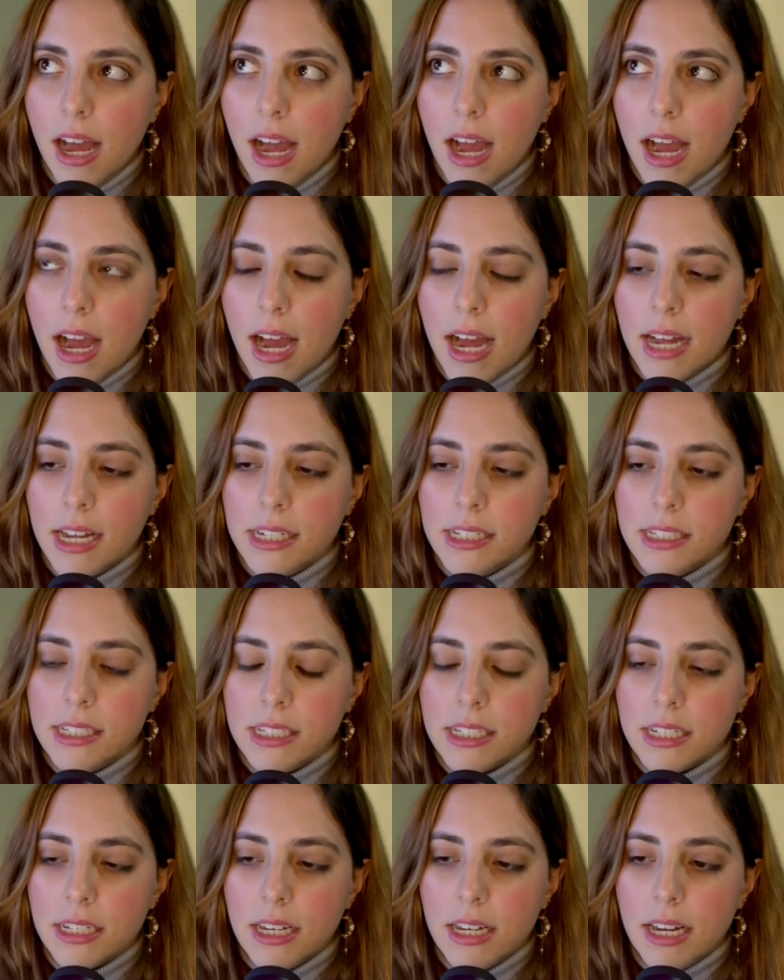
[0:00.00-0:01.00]
and
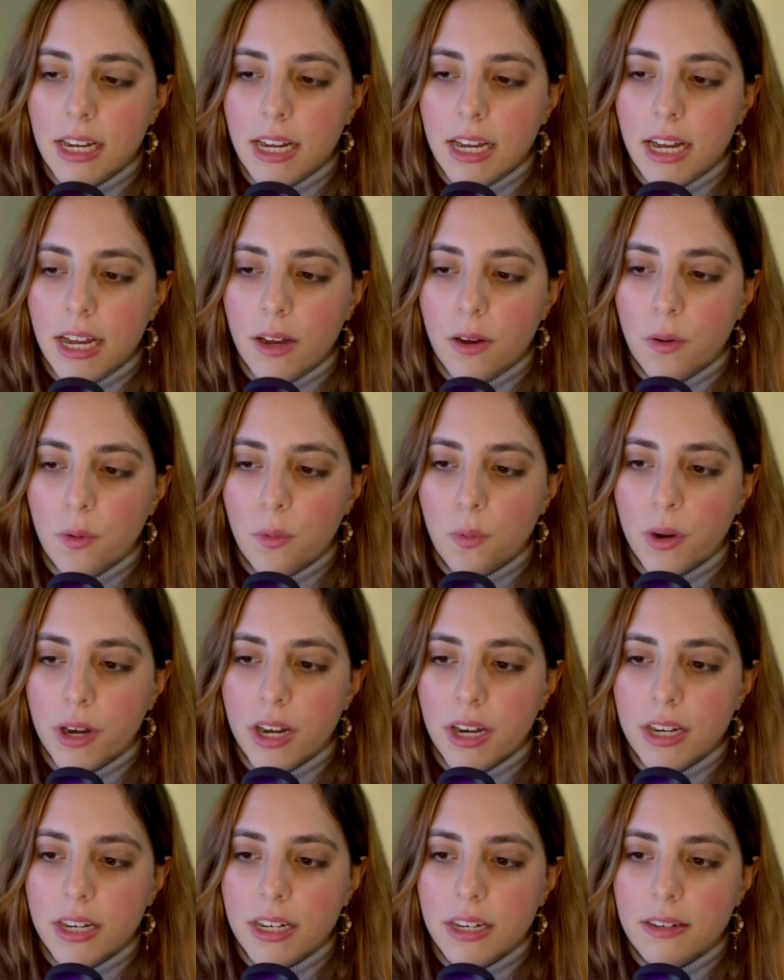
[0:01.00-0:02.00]
uh,
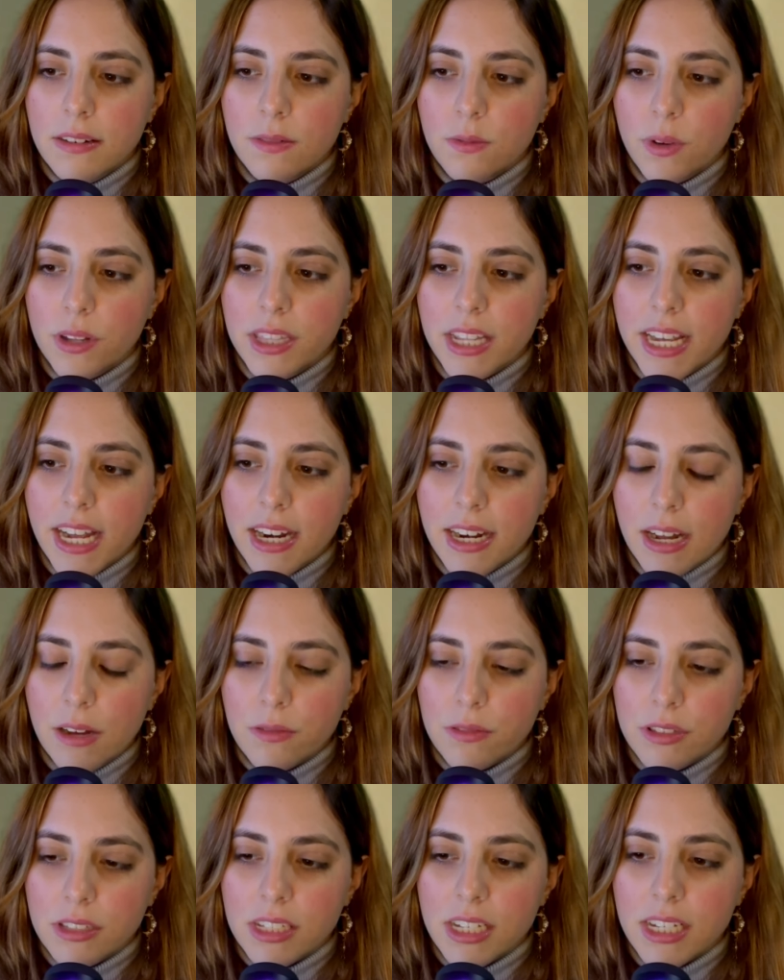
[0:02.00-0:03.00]
when when they
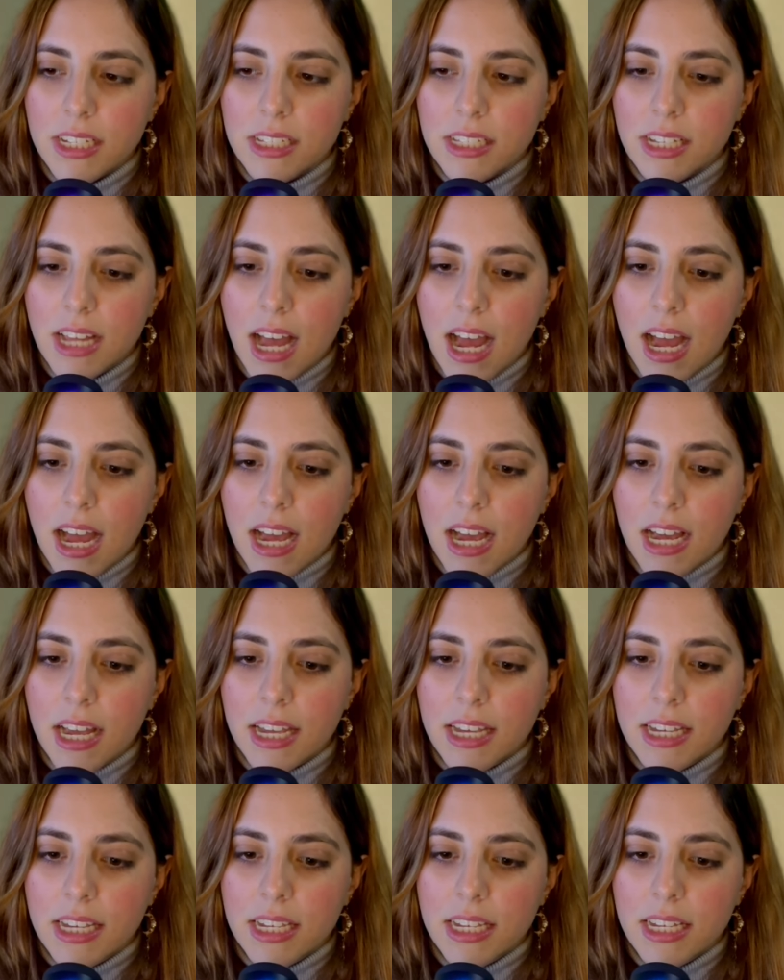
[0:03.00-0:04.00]
announced this
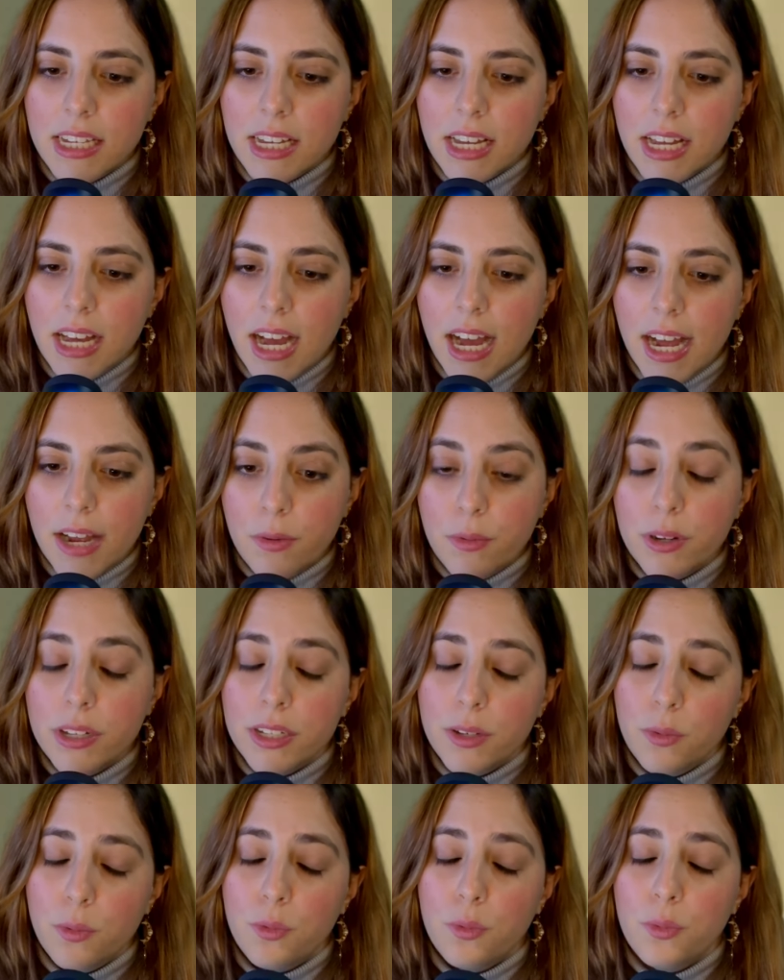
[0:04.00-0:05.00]
I I
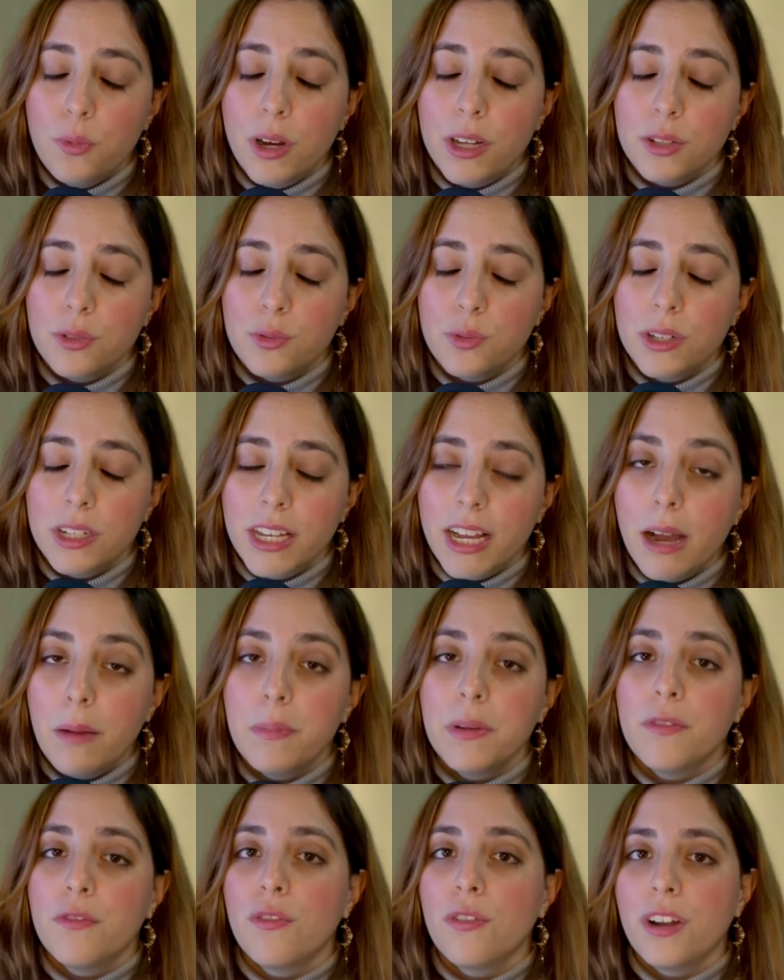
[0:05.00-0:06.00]
really was really
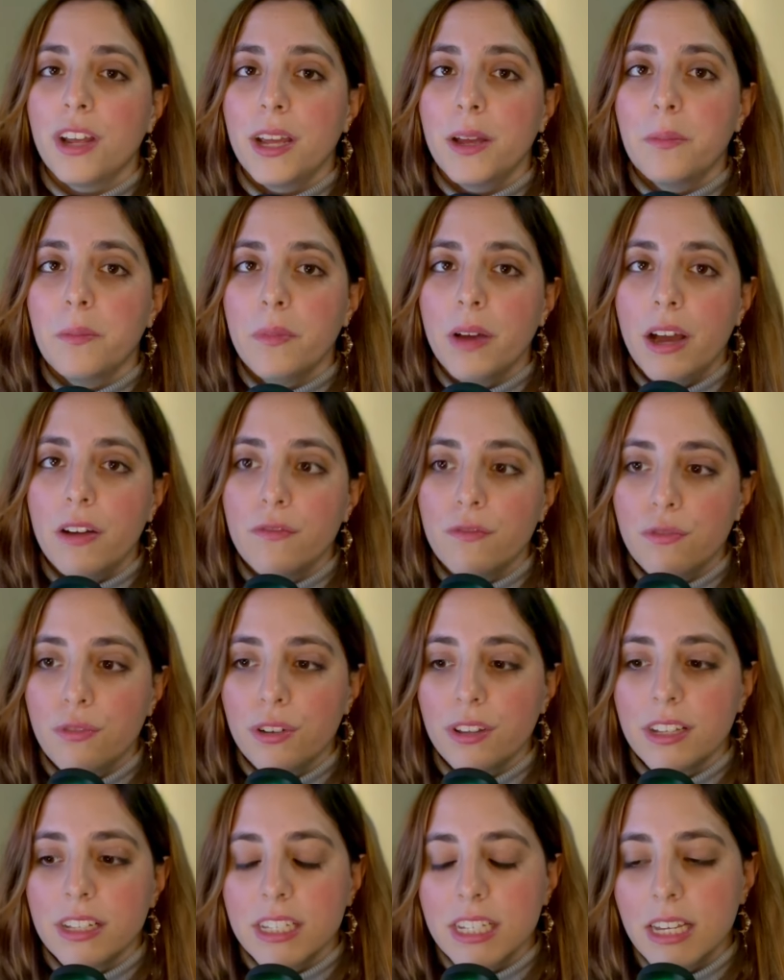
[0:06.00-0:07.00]
happy for him and
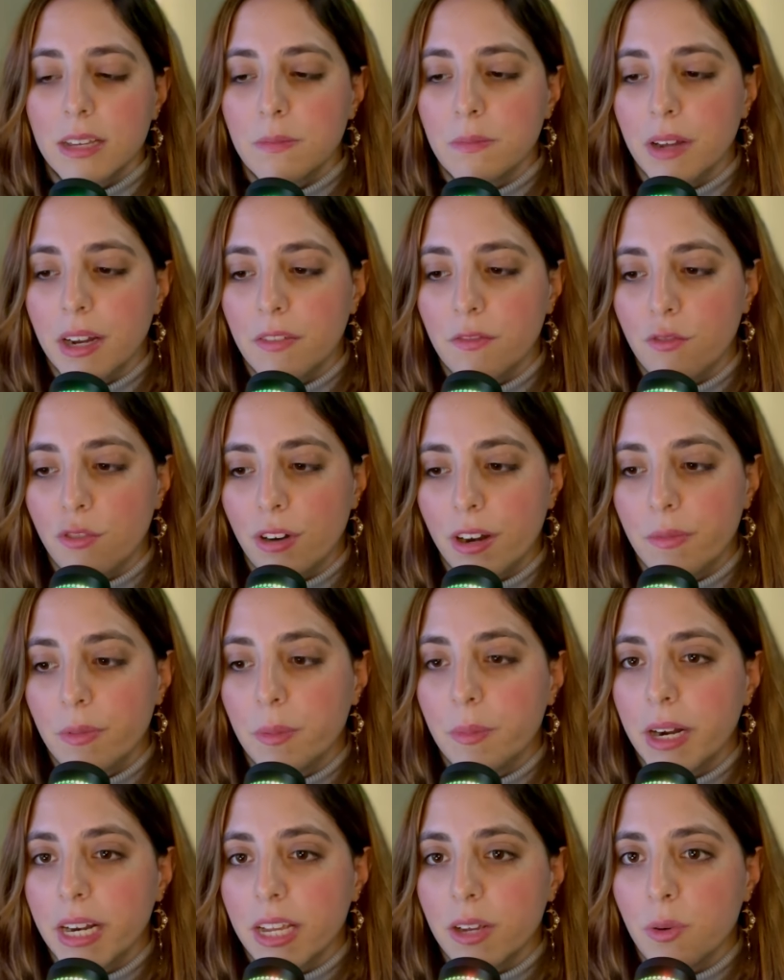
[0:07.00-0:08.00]
for the team and for
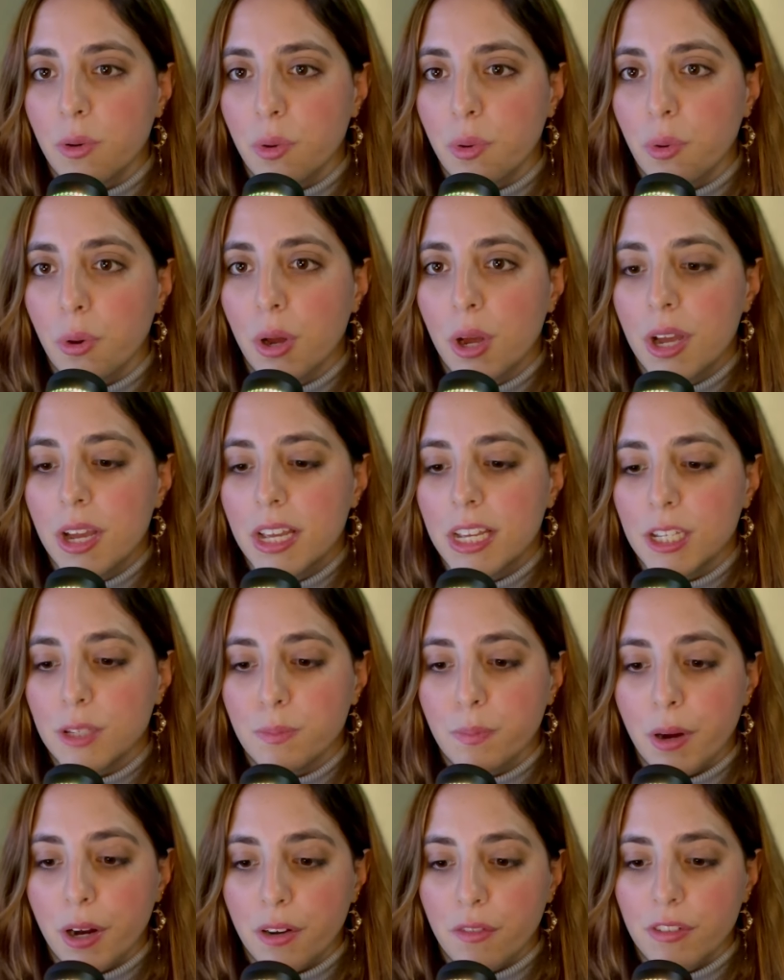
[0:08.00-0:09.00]
everybody who is
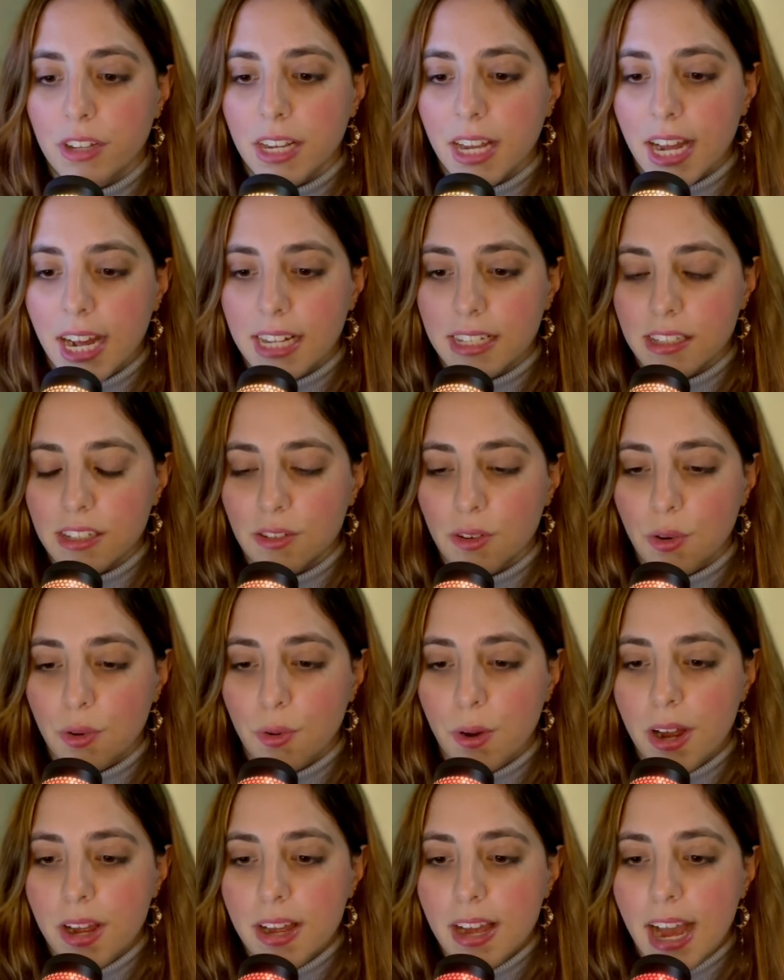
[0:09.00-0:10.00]
part of the cast
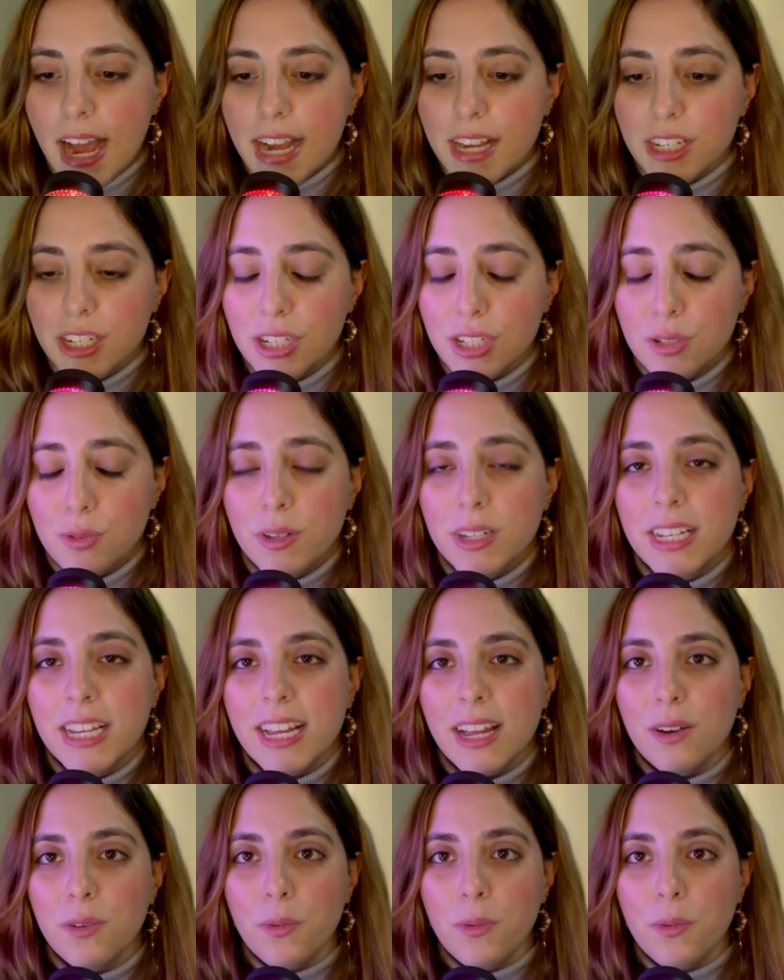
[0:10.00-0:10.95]
so I just really can't